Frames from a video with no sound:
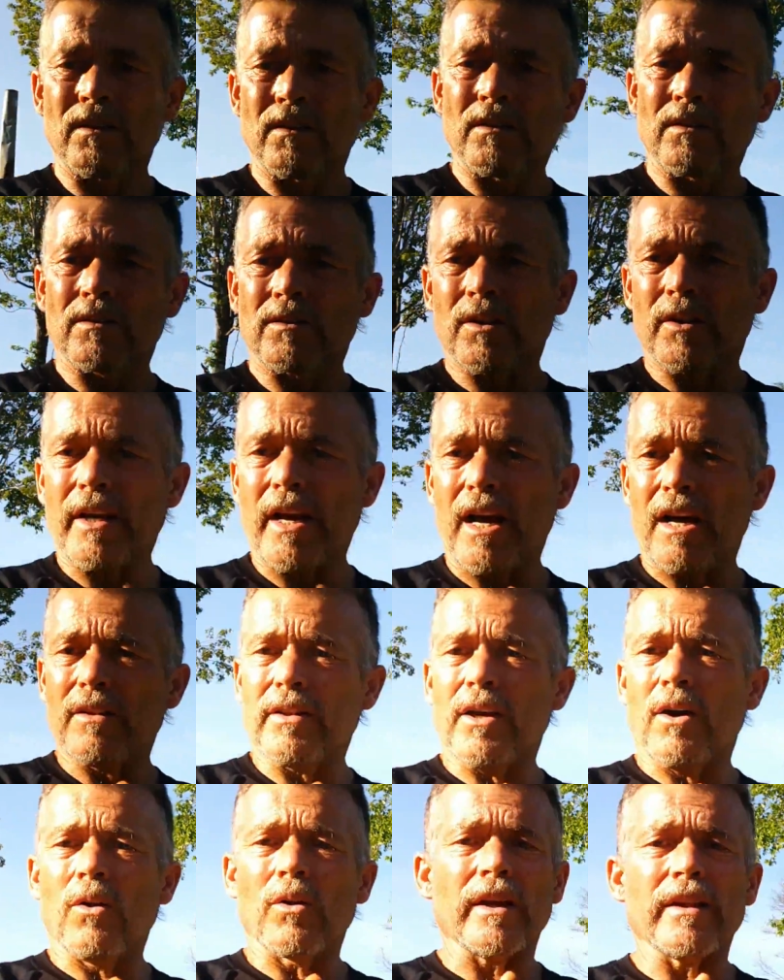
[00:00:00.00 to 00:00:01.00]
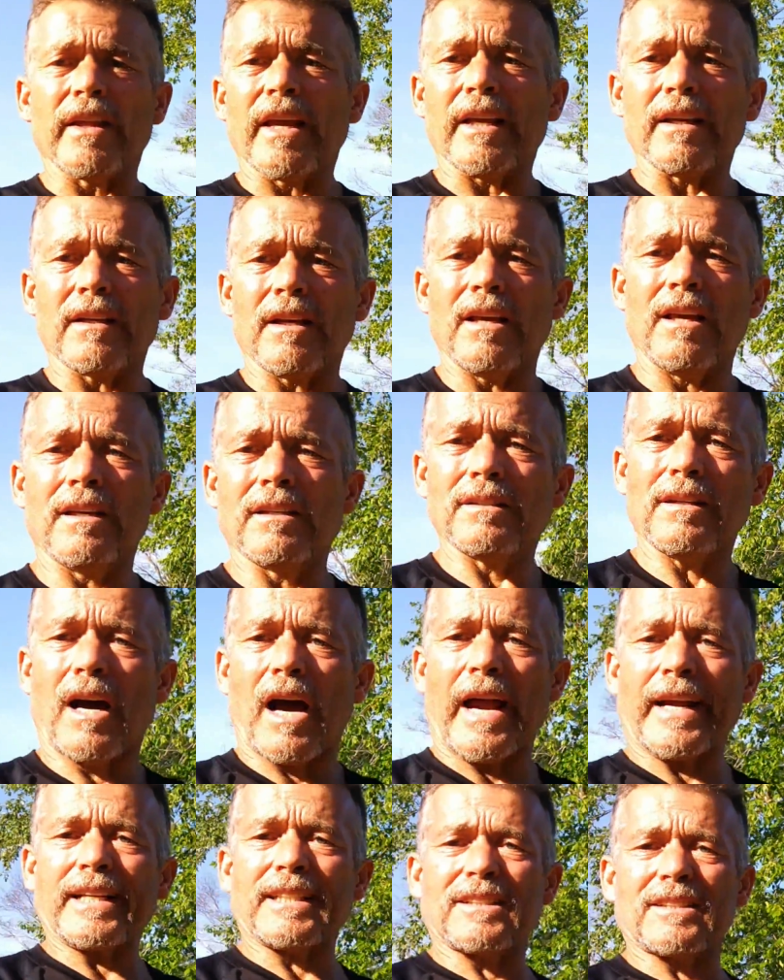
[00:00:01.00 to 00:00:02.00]
So yeah, the only thing
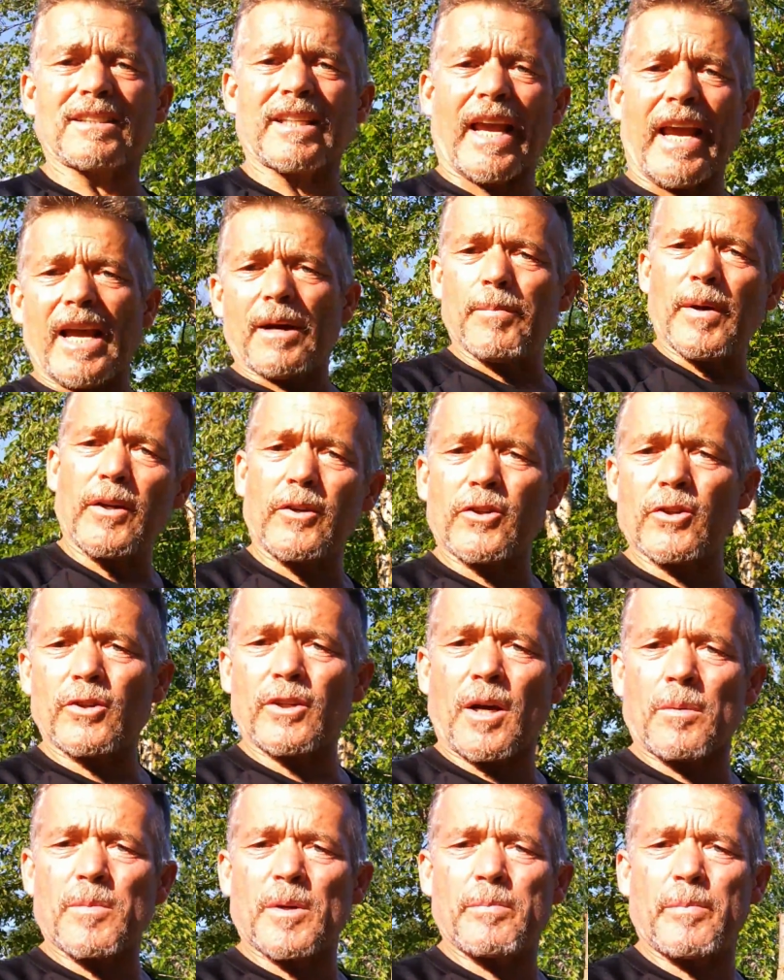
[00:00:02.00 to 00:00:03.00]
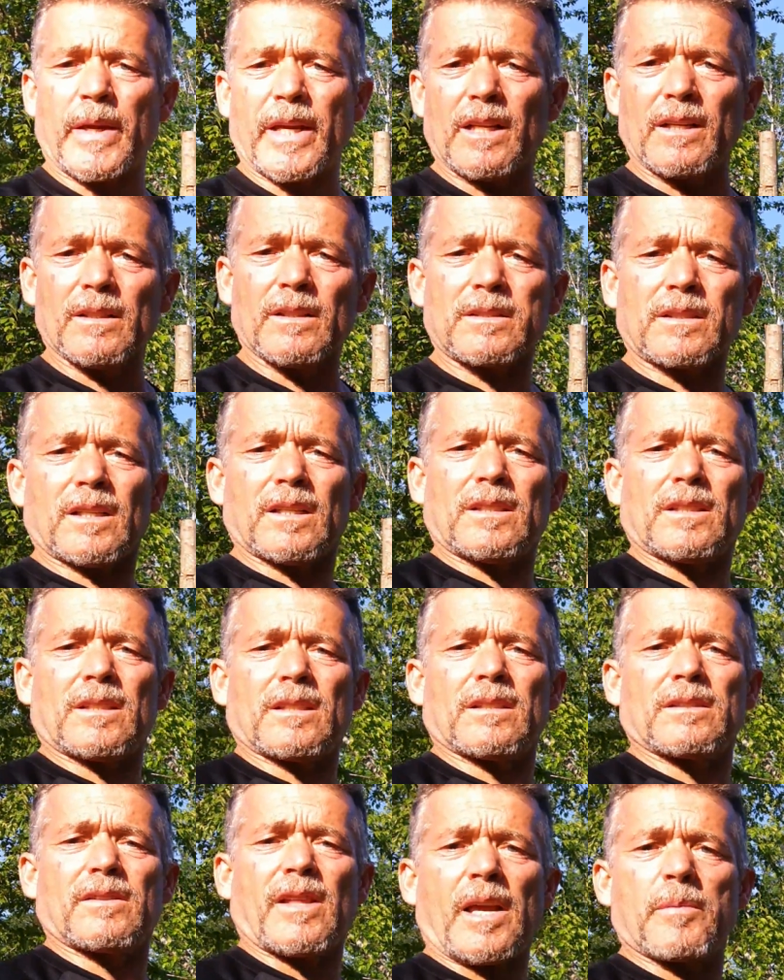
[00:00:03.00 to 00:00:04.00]
I can say about cucumber beetles
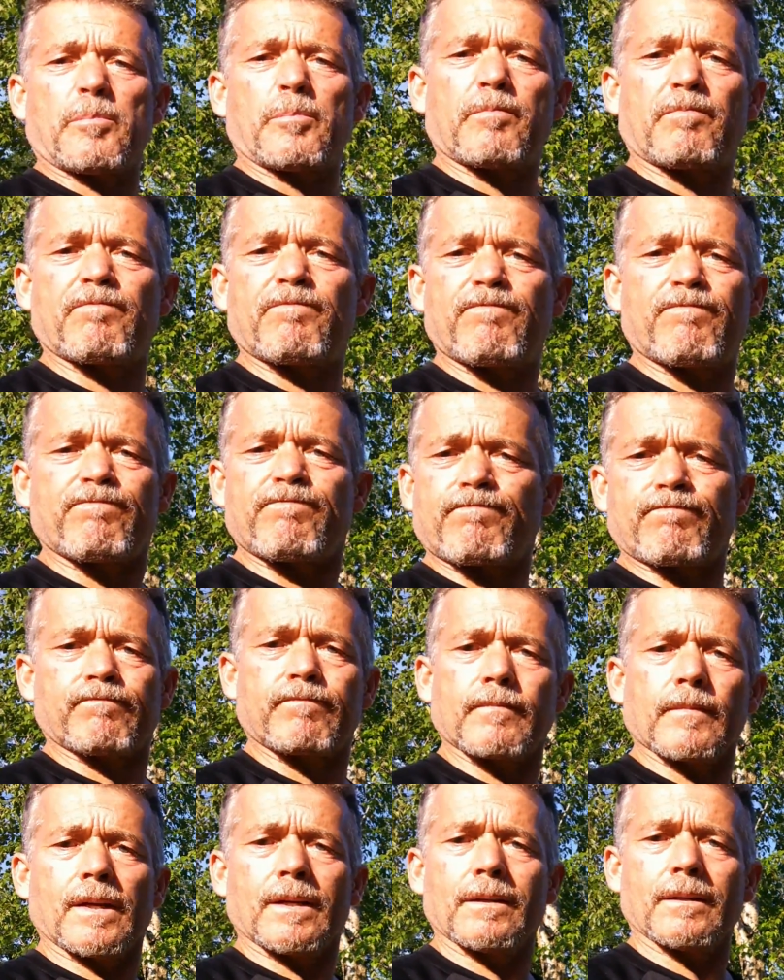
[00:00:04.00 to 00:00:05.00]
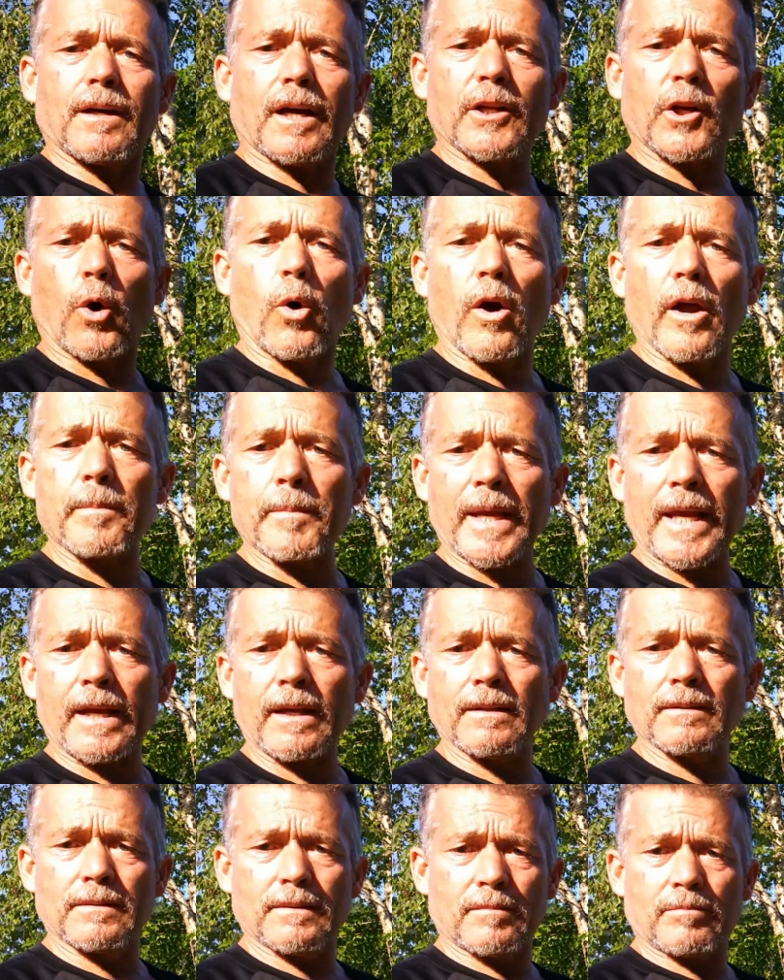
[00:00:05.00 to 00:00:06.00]
is they annoy
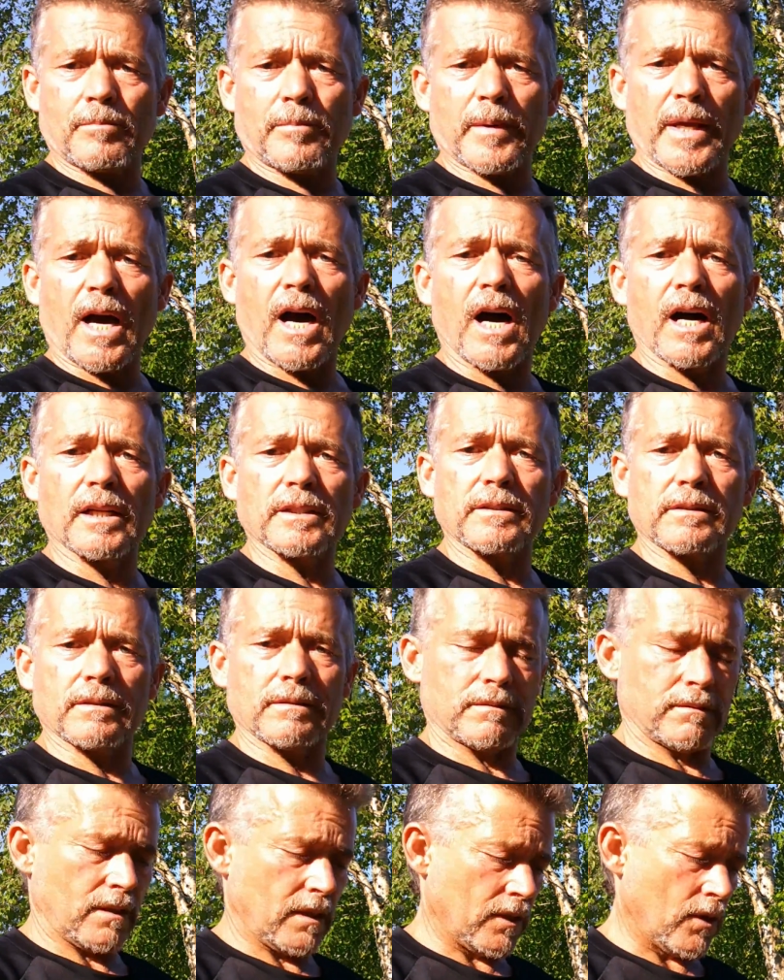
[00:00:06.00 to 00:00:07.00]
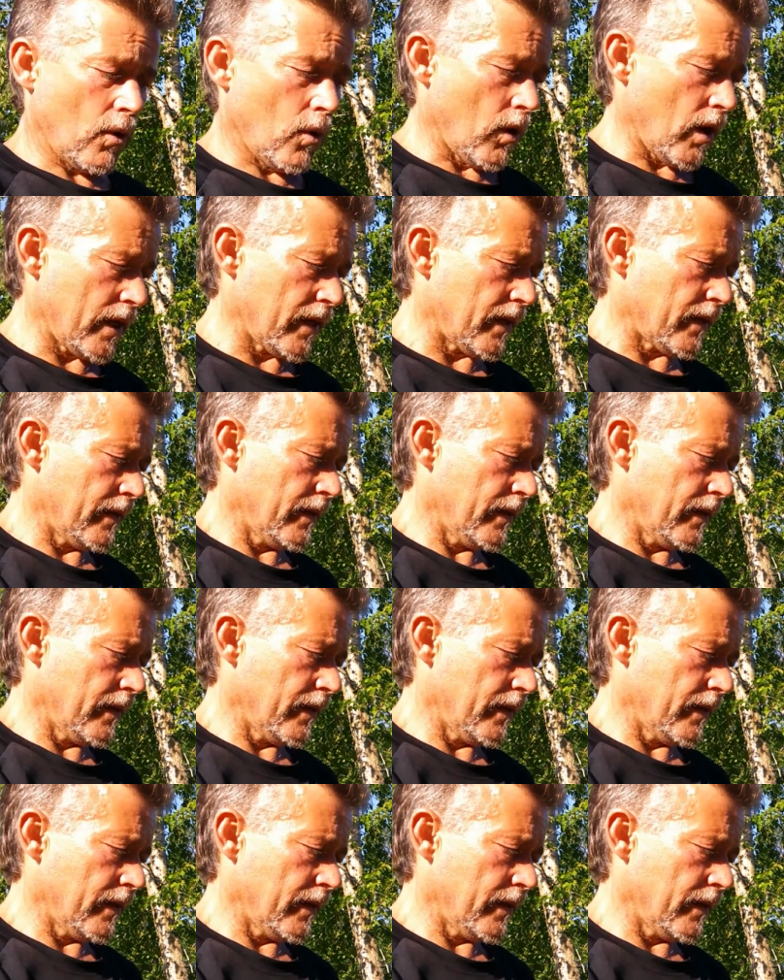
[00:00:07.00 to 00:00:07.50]
me beyond annoyed.